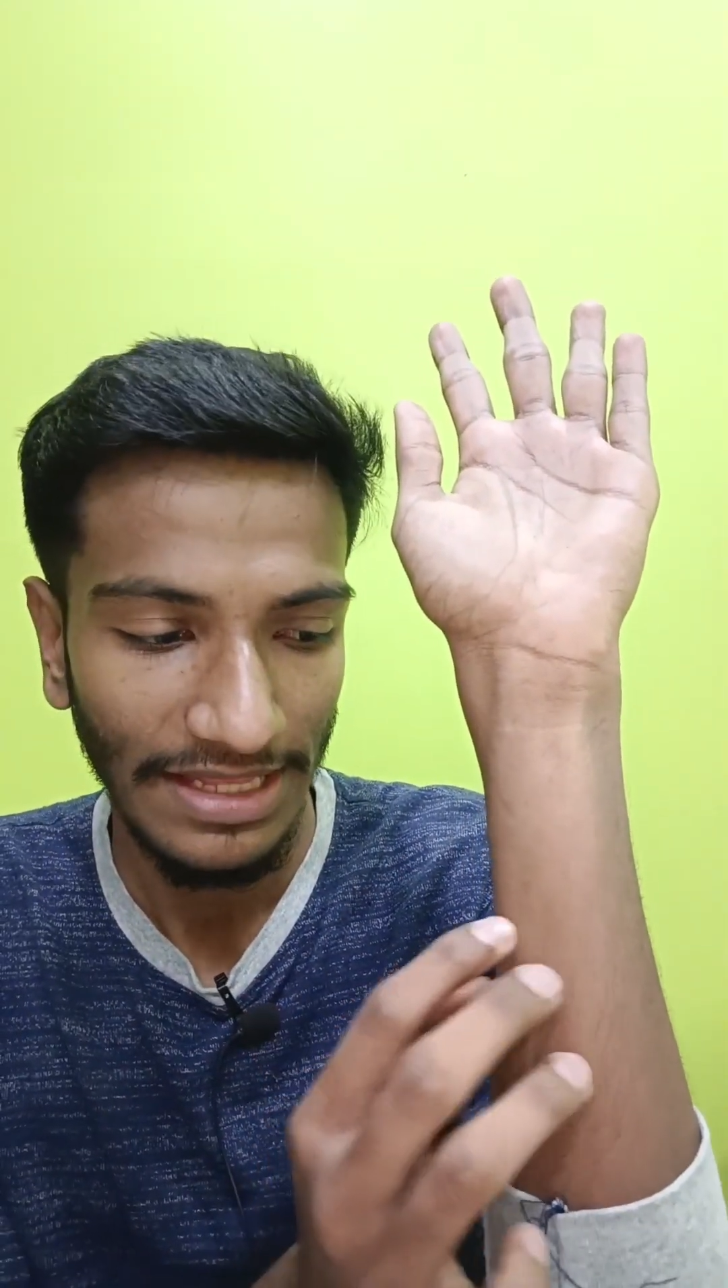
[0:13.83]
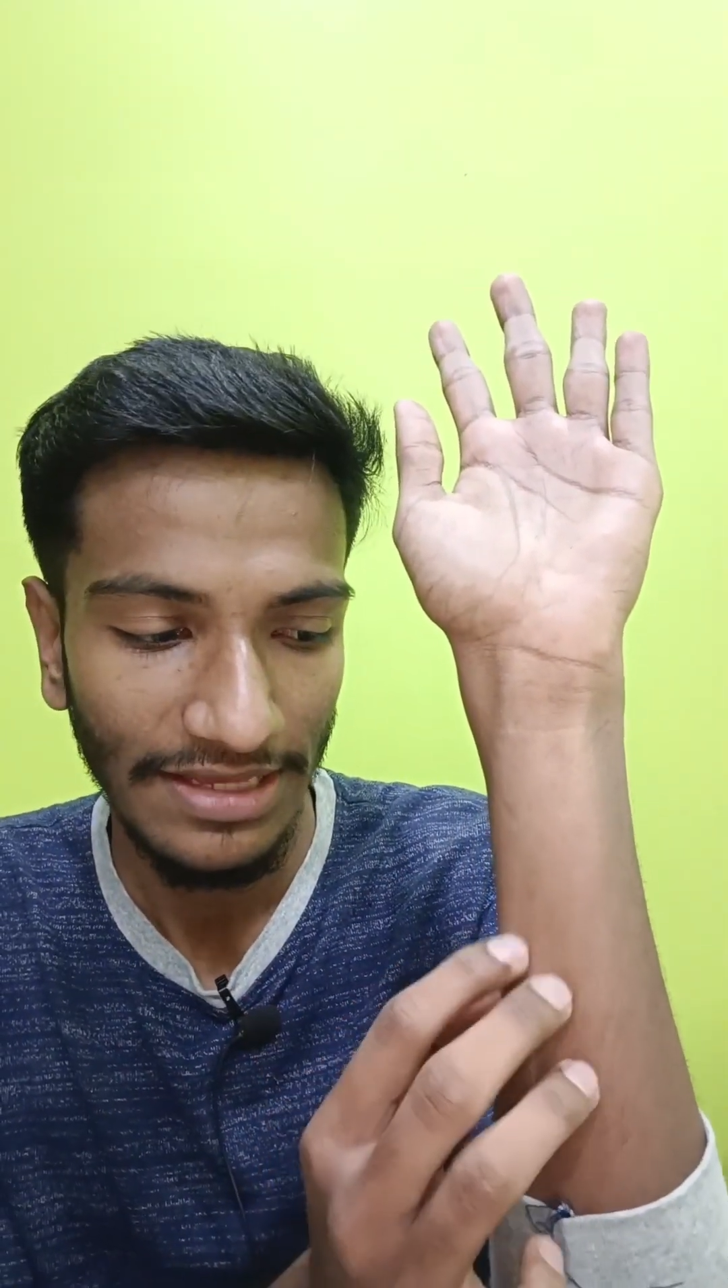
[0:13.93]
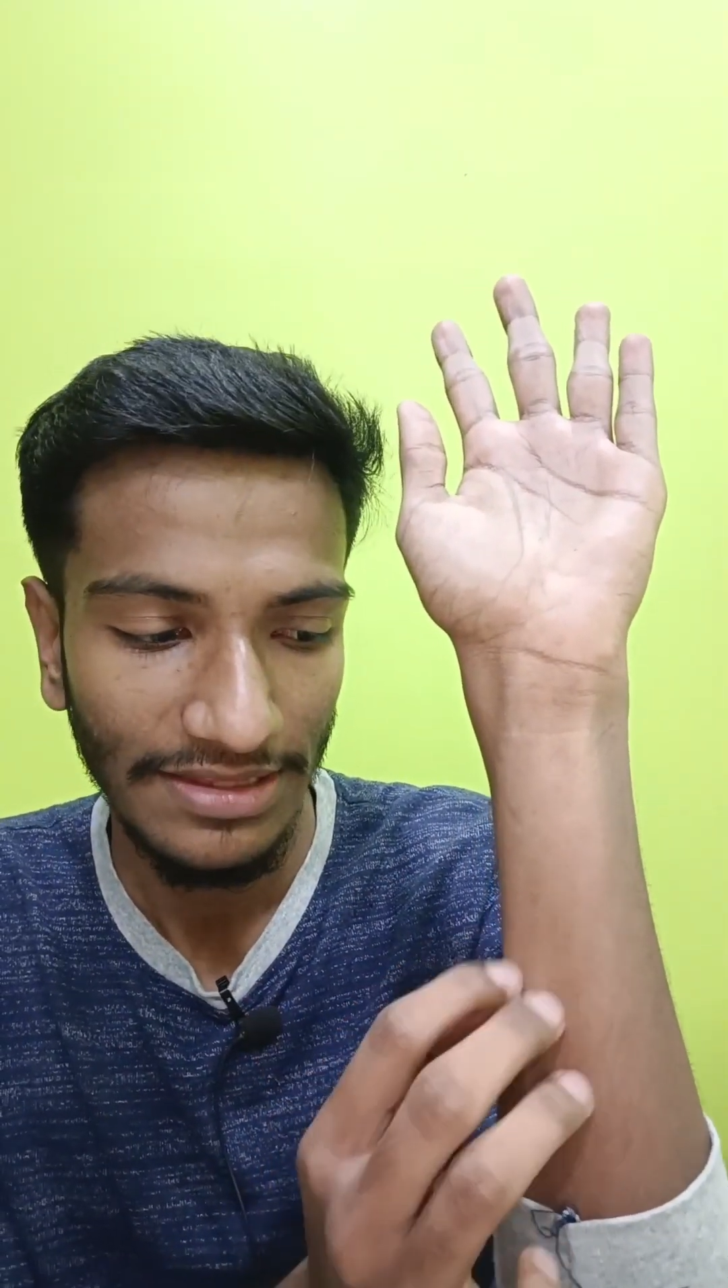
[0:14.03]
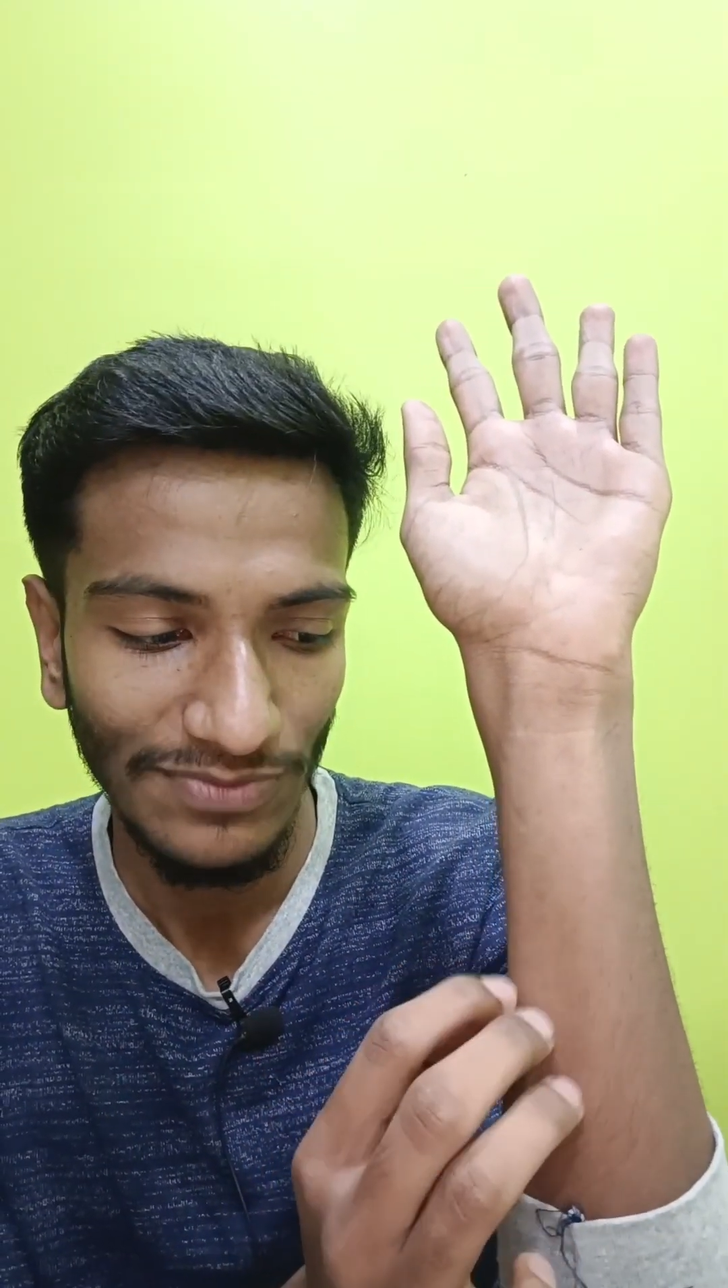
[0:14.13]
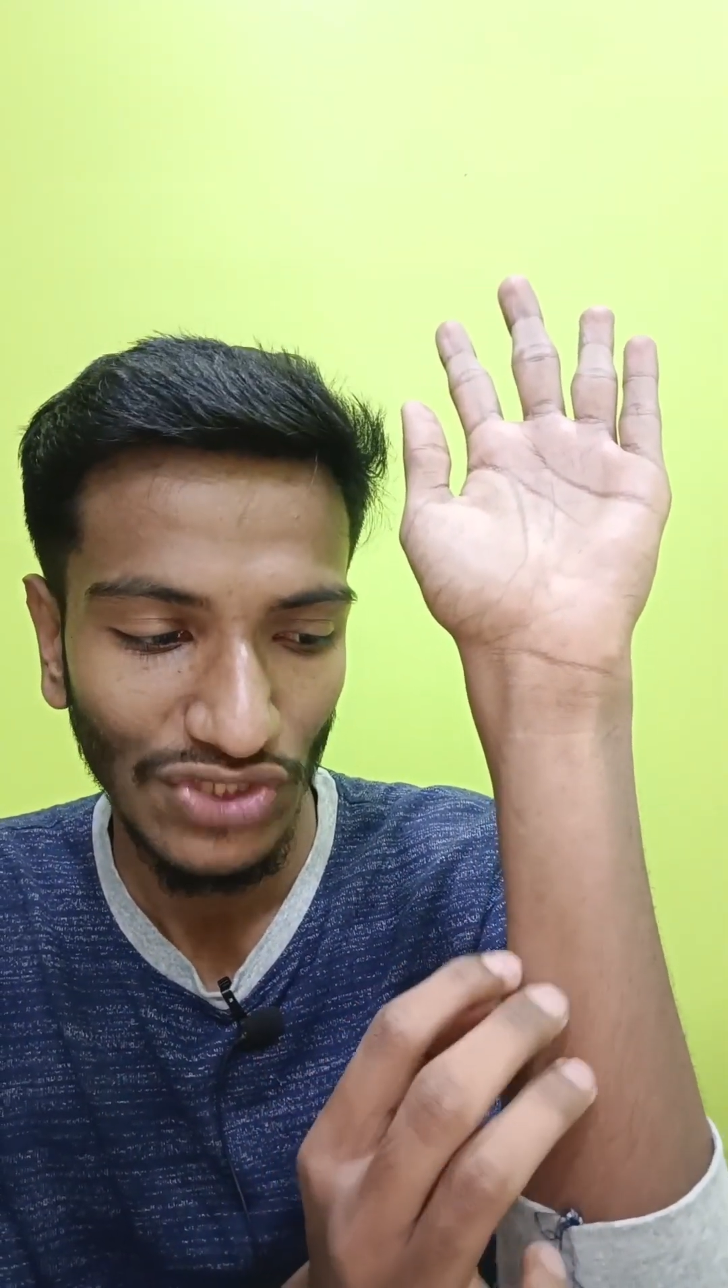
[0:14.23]

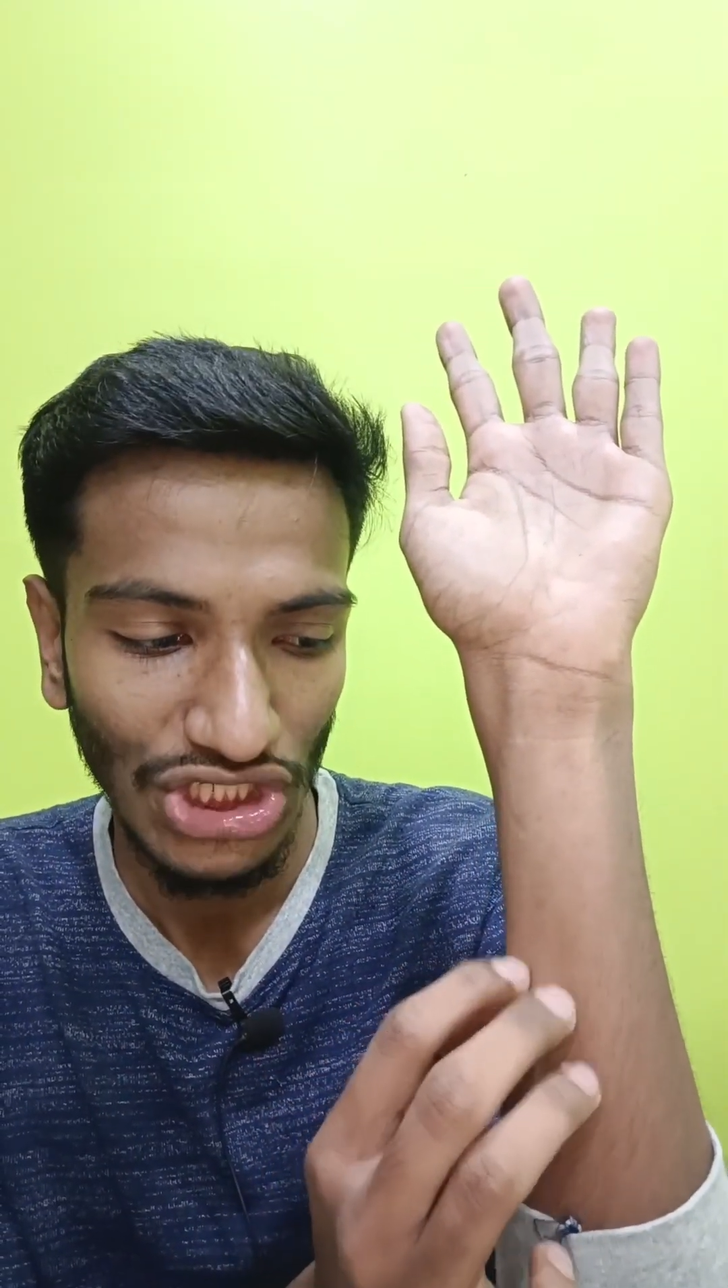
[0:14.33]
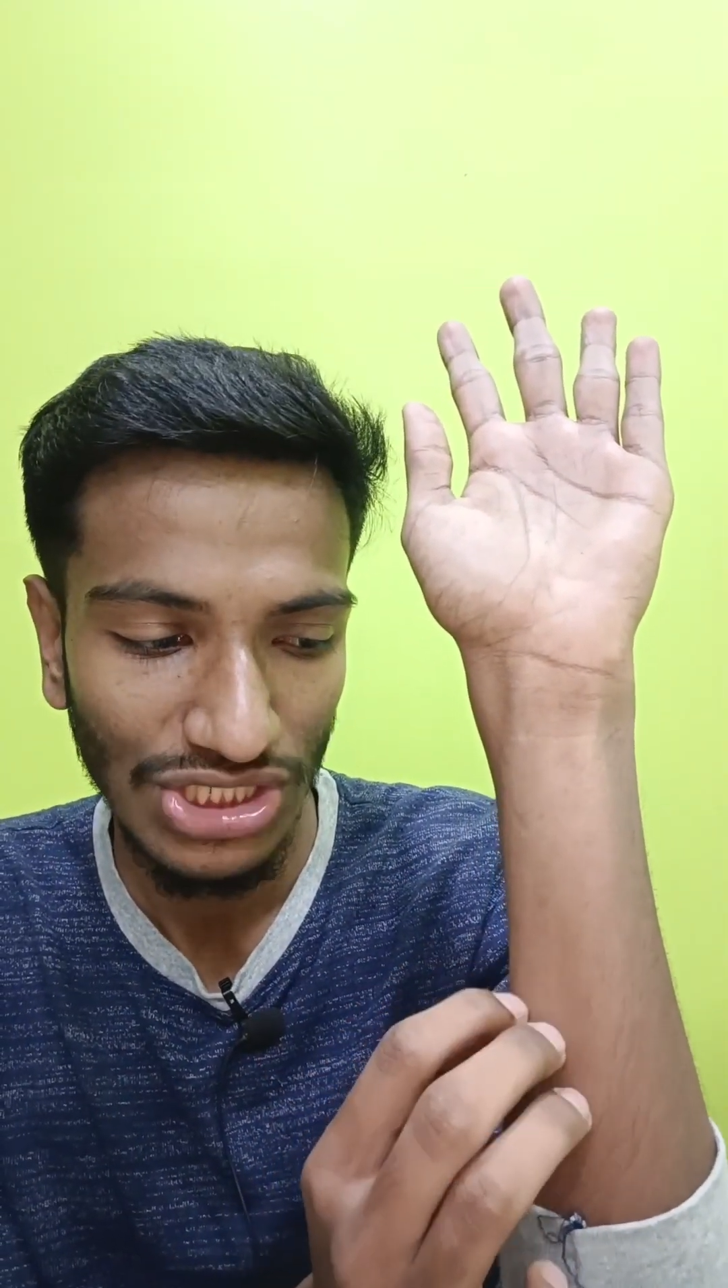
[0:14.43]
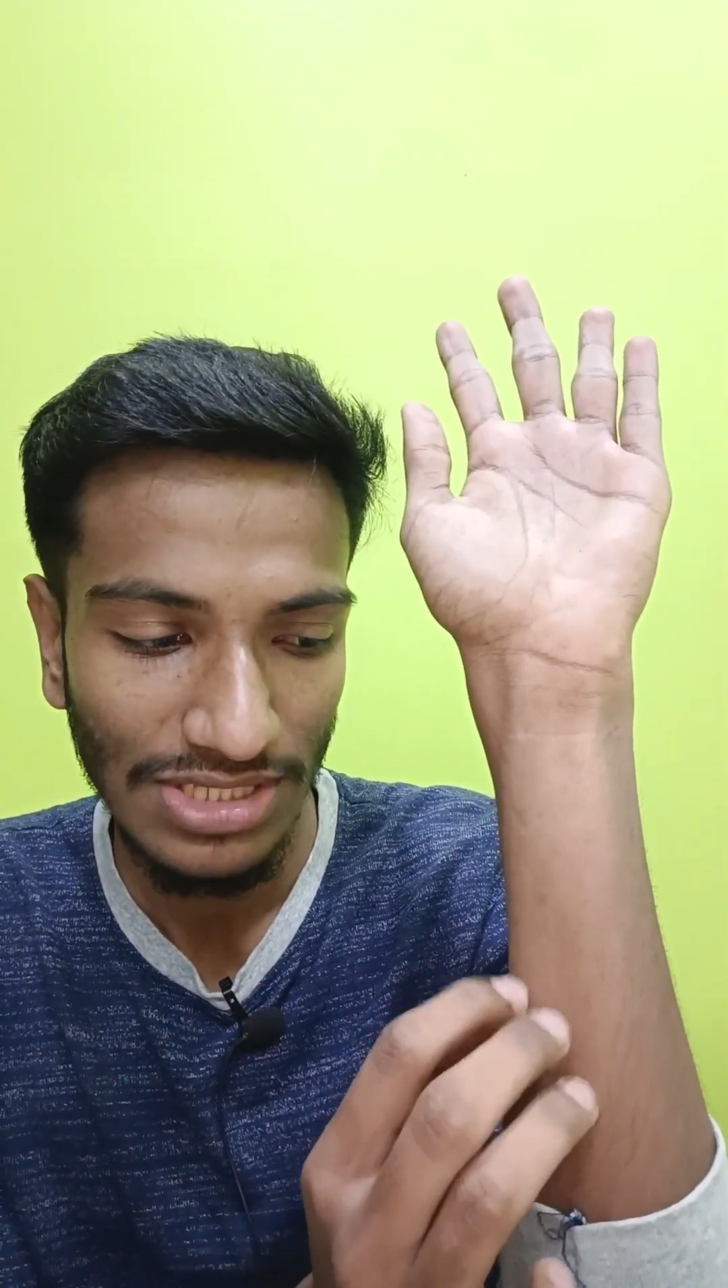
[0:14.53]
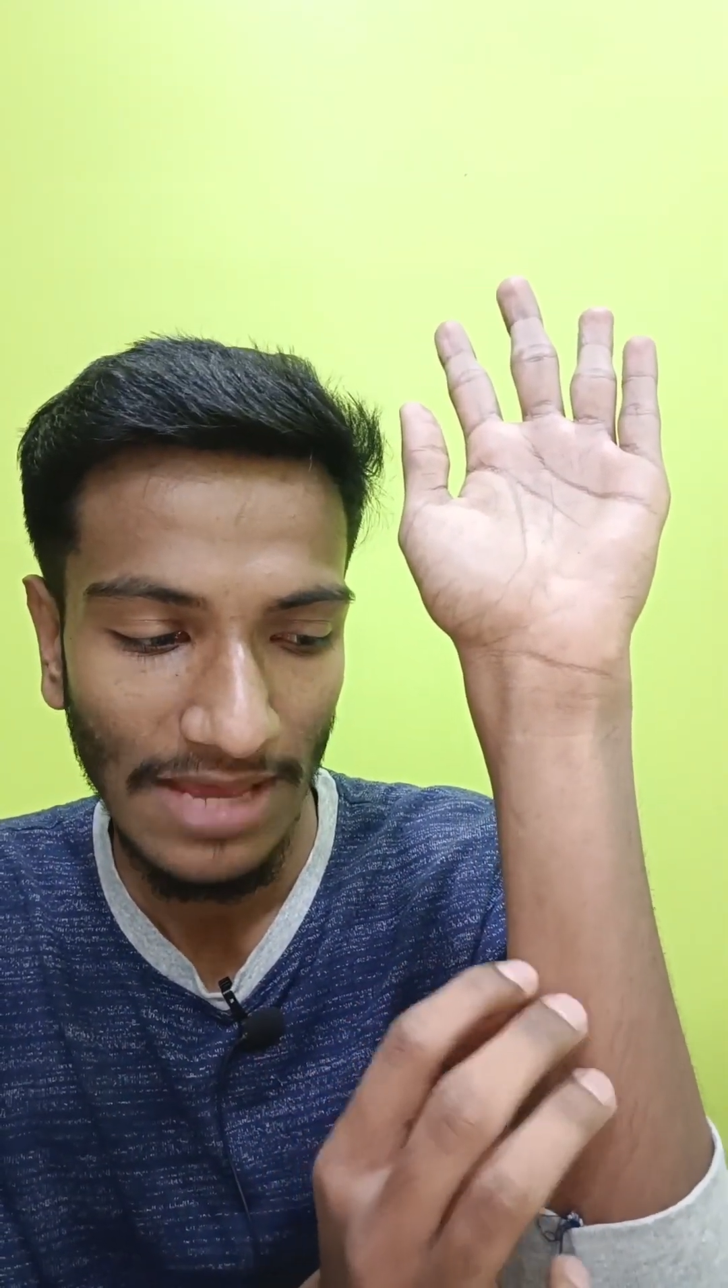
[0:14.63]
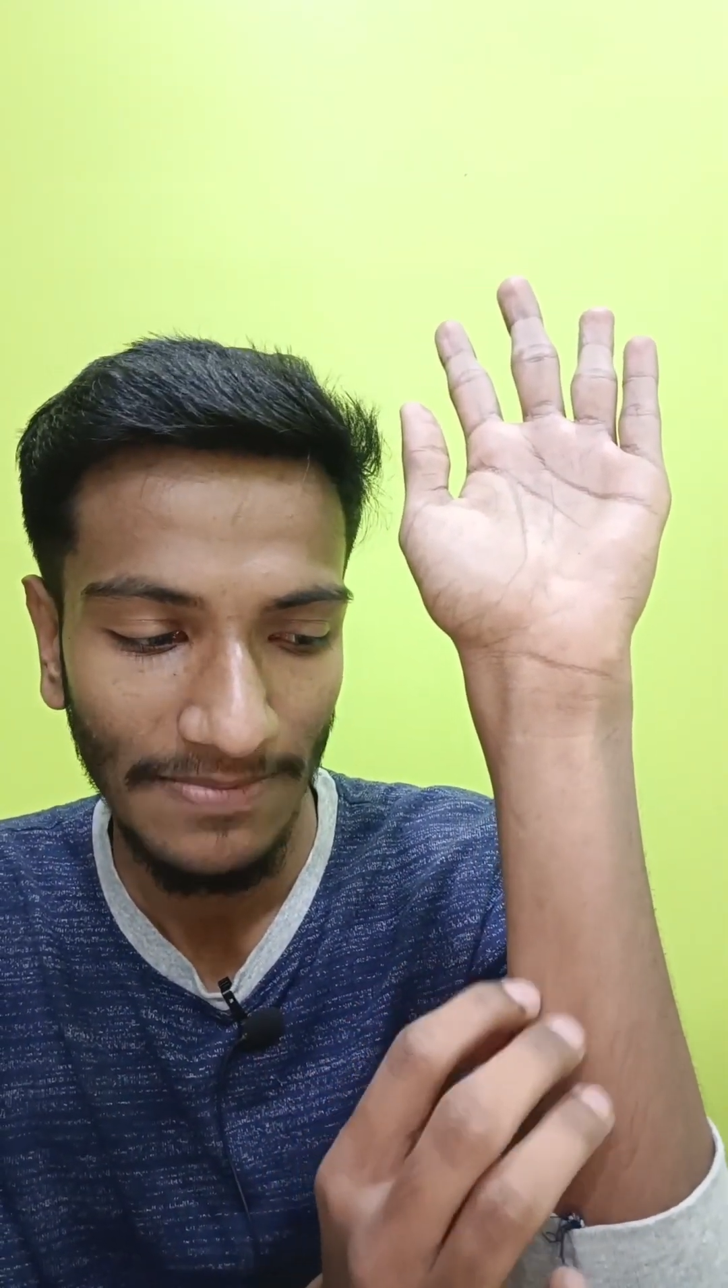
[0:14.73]
there are some changes